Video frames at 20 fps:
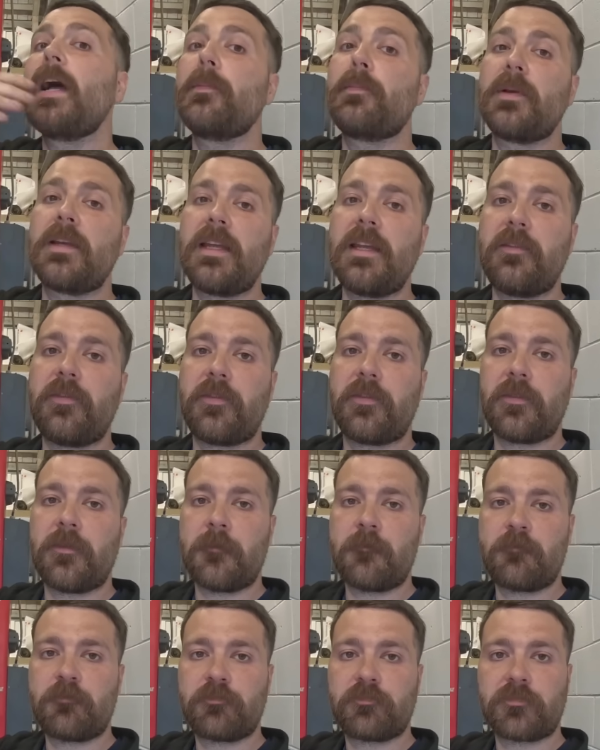belief
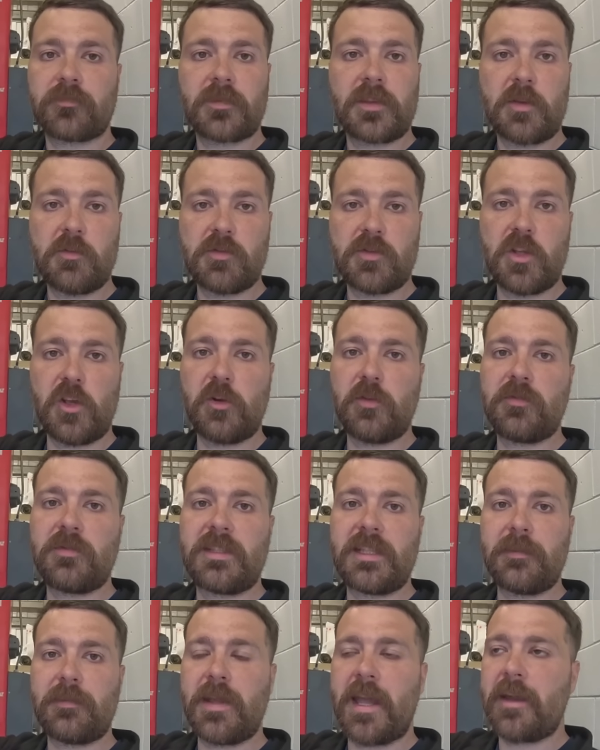was new
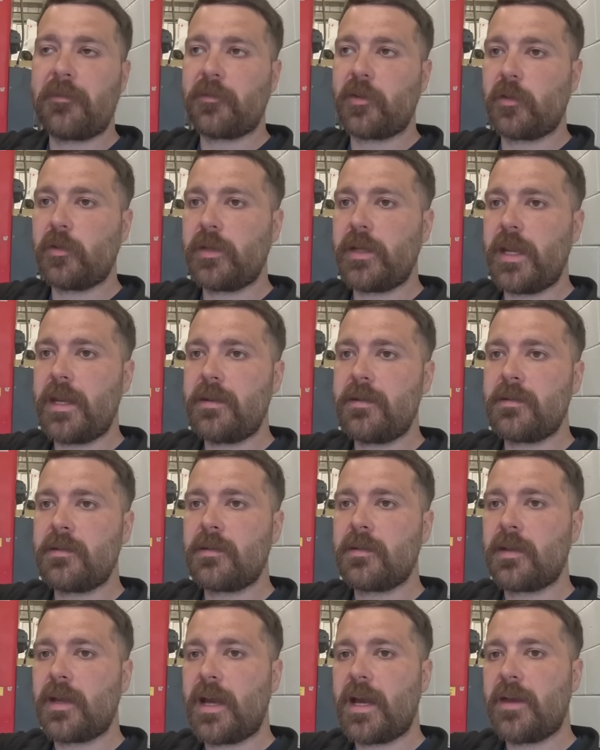DPF going in,
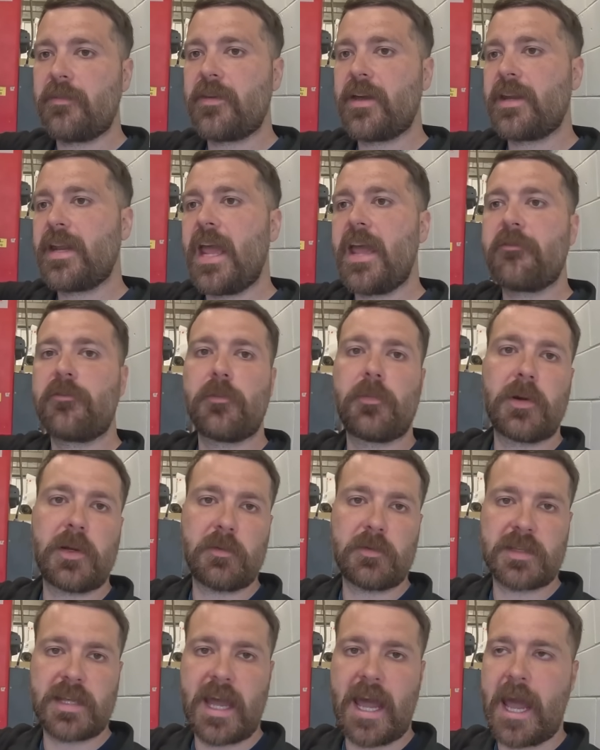and then everybody
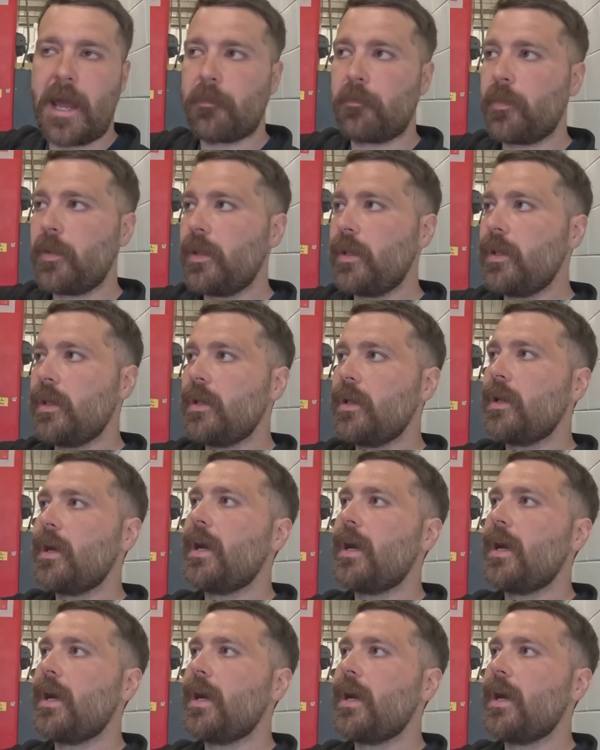was happy.